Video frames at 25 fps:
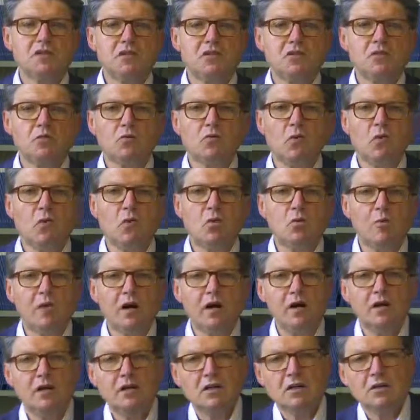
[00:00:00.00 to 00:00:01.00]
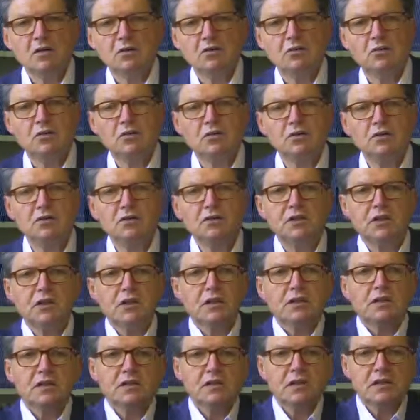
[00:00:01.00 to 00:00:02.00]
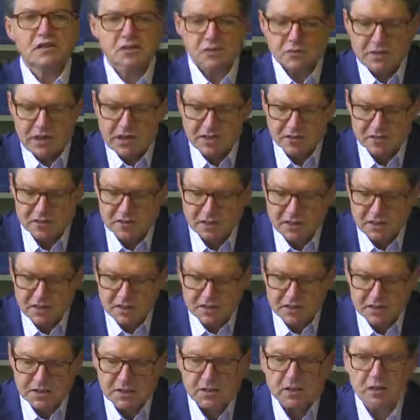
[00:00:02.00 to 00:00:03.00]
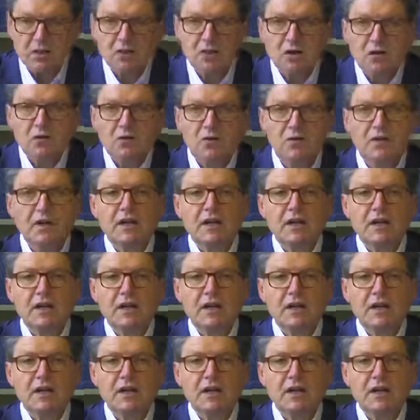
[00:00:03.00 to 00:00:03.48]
was intensified then